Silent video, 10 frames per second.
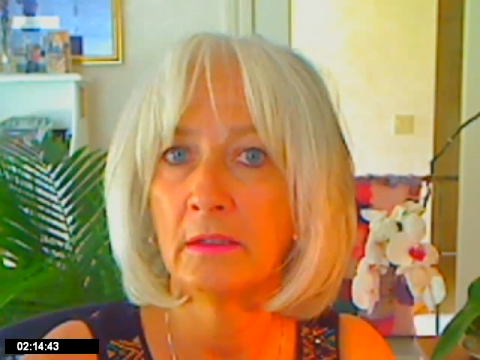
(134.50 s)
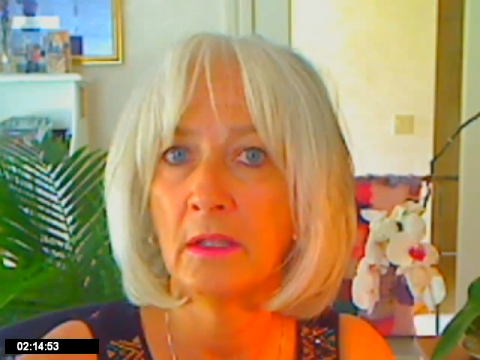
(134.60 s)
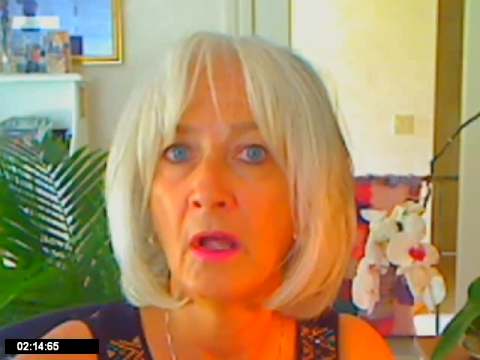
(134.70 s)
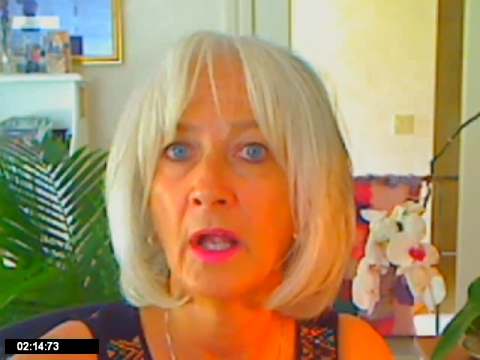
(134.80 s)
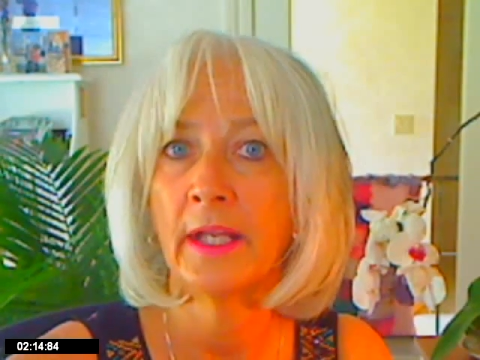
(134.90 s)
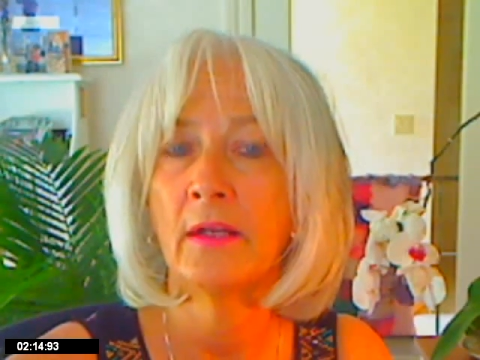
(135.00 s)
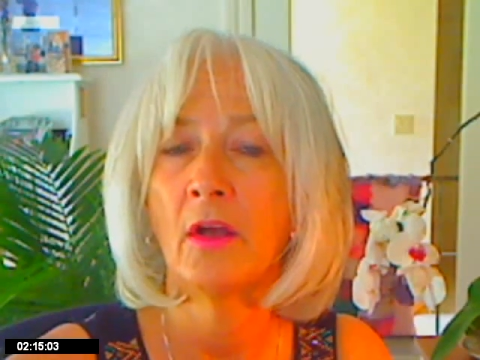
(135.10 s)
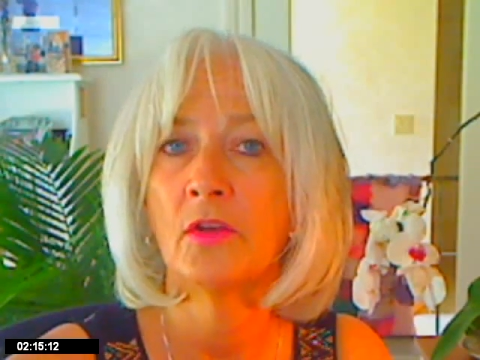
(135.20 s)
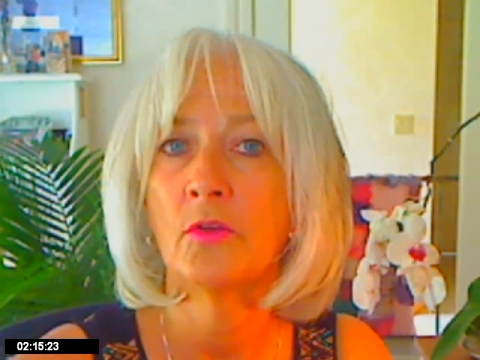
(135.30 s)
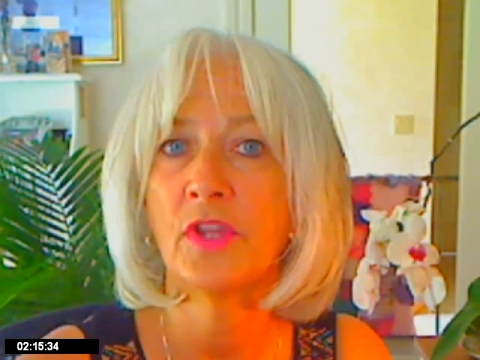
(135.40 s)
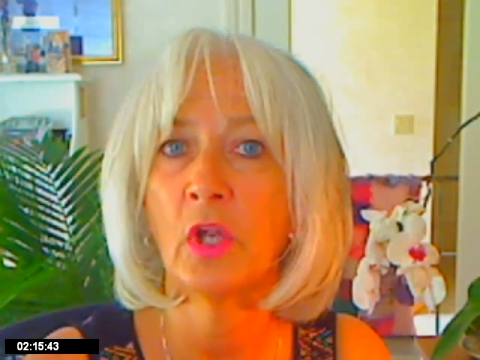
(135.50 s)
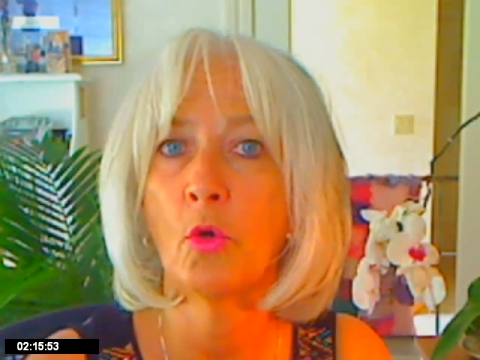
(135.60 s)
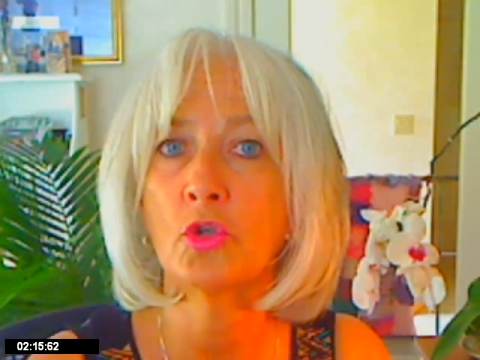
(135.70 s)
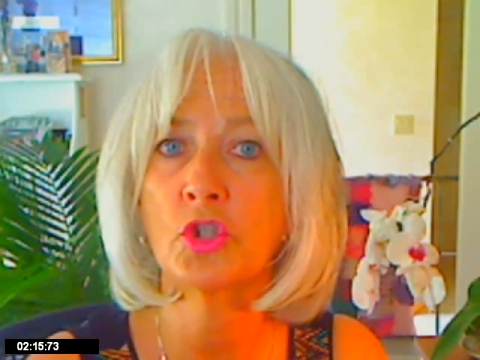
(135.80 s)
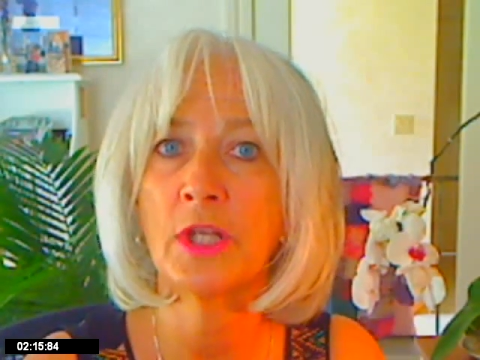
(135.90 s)
line under the
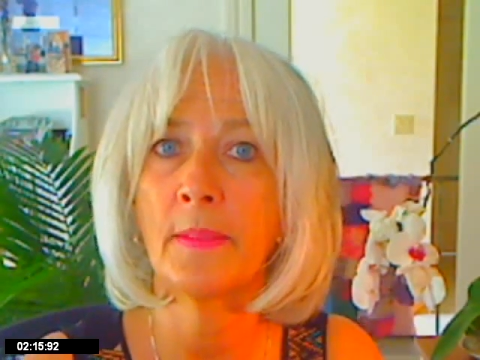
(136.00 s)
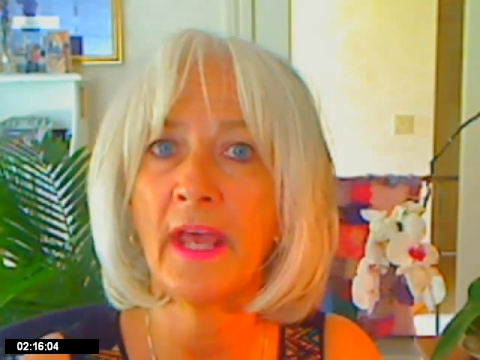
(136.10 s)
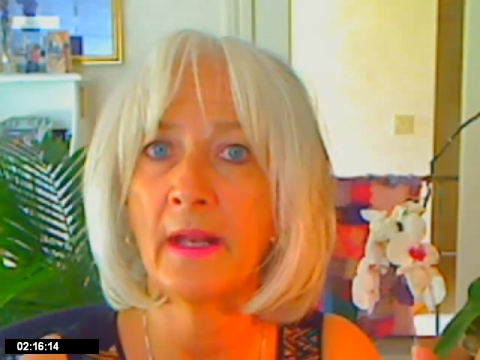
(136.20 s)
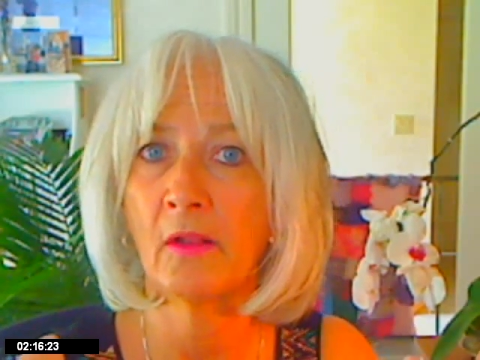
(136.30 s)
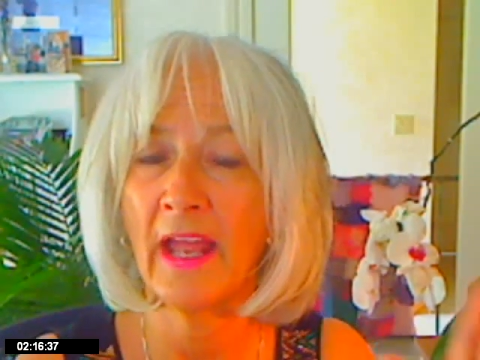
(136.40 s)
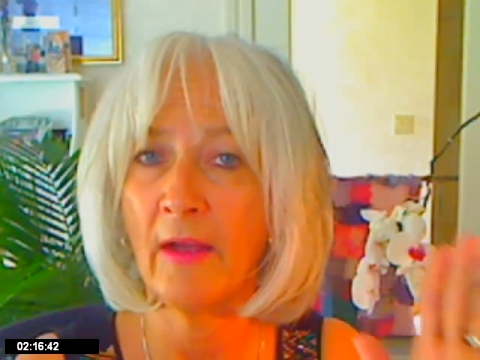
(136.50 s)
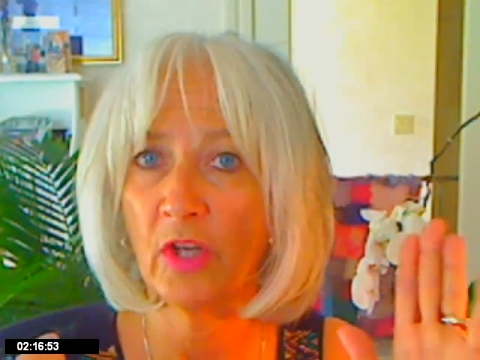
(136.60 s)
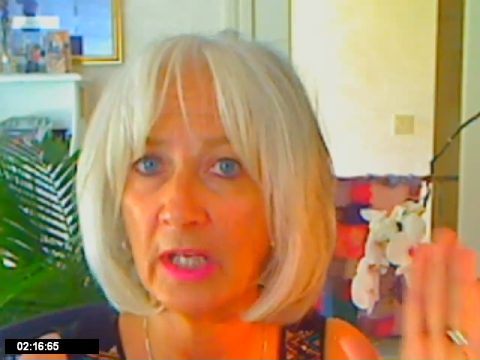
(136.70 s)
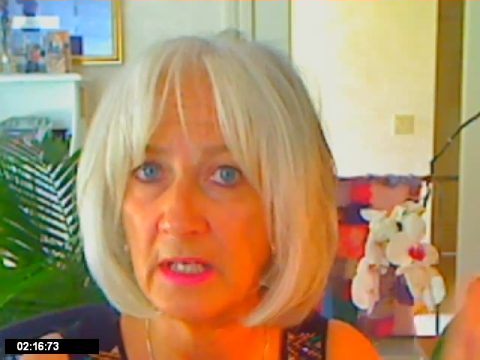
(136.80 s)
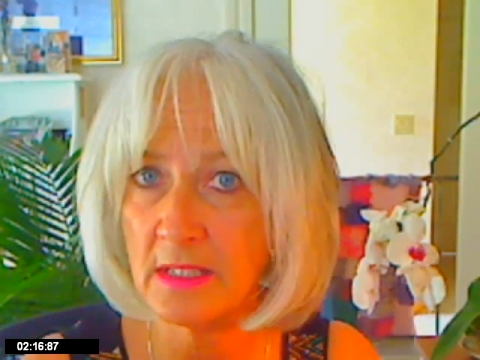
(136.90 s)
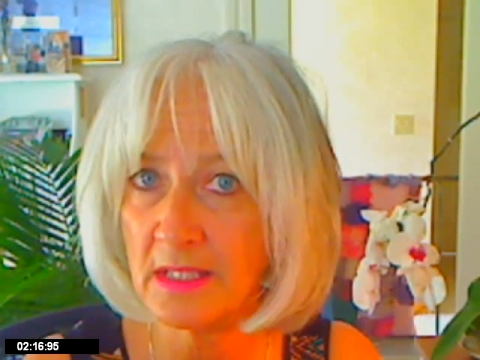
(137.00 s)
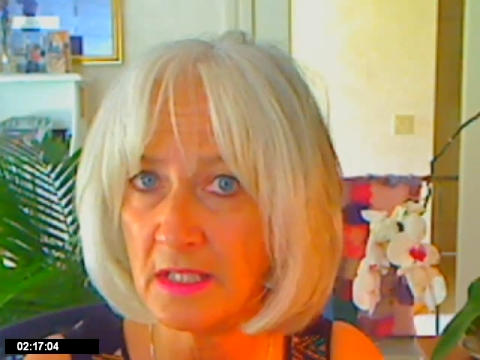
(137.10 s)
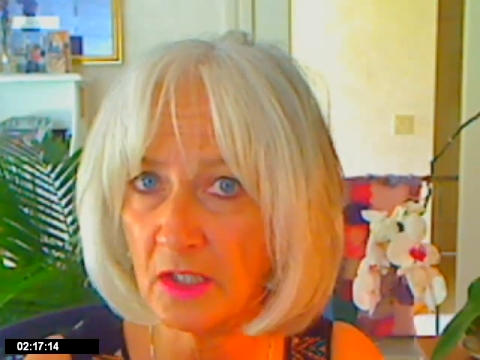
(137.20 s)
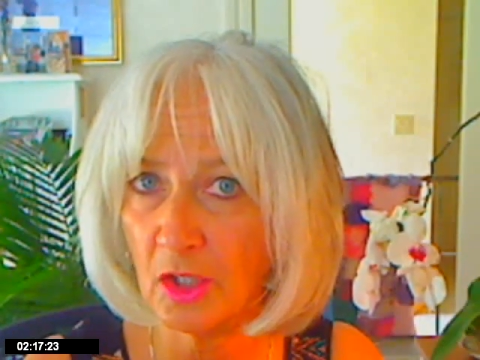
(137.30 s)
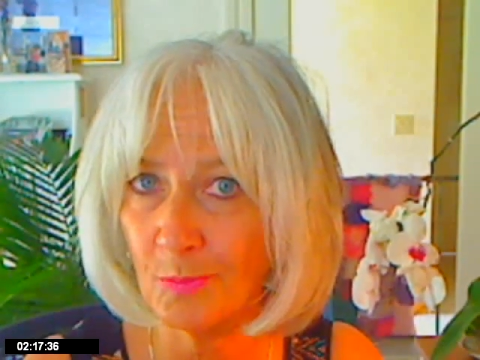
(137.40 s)
ocean that allowed
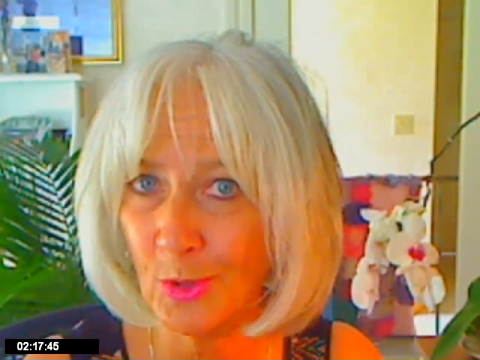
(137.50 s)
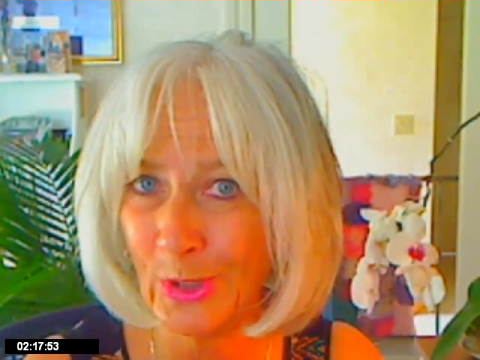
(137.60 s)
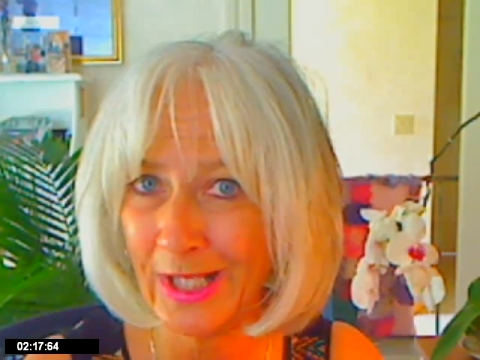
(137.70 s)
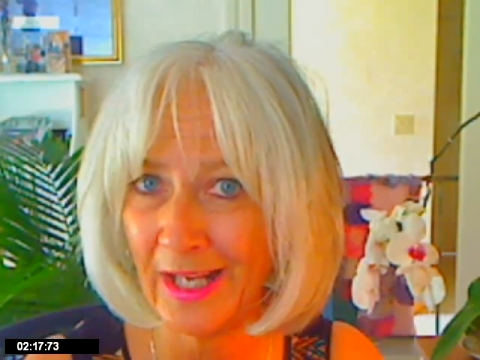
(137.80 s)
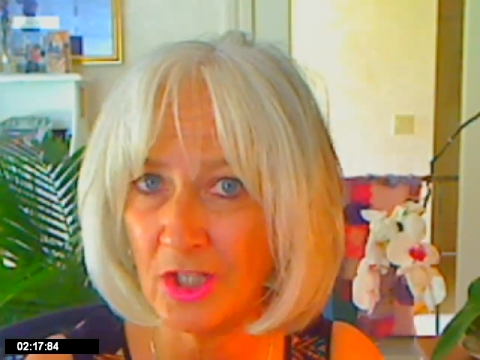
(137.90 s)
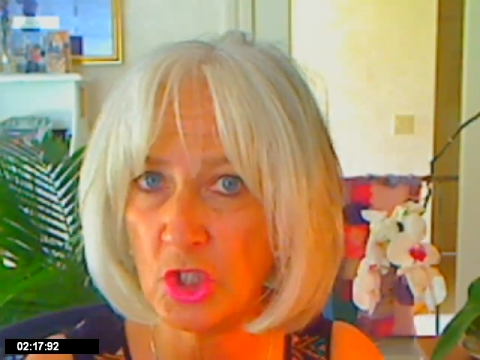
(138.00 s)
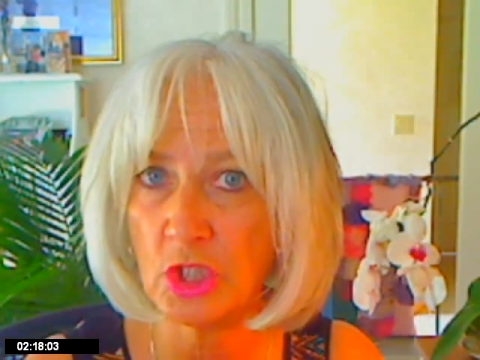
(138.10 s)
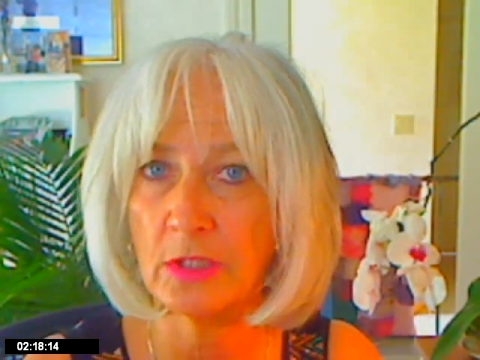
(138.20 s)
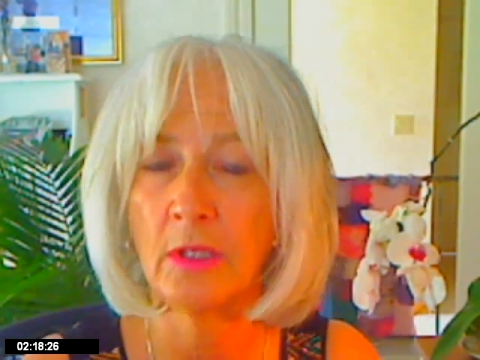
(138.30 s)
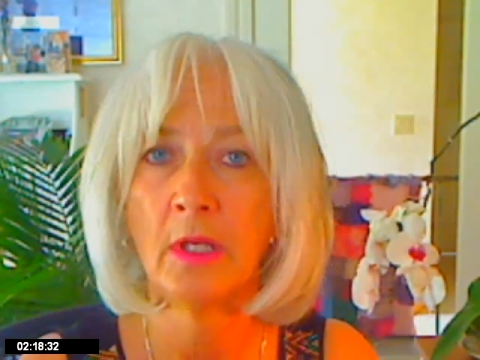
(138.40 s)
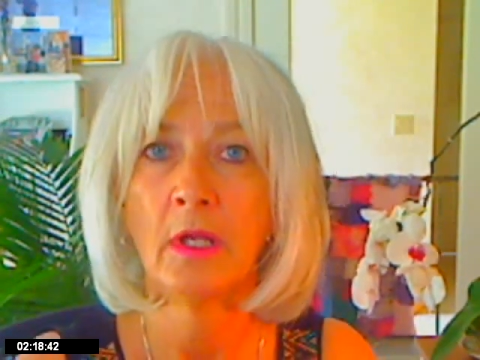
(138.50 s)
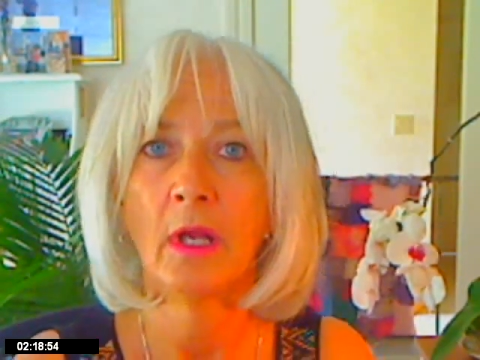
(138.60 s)
instant communication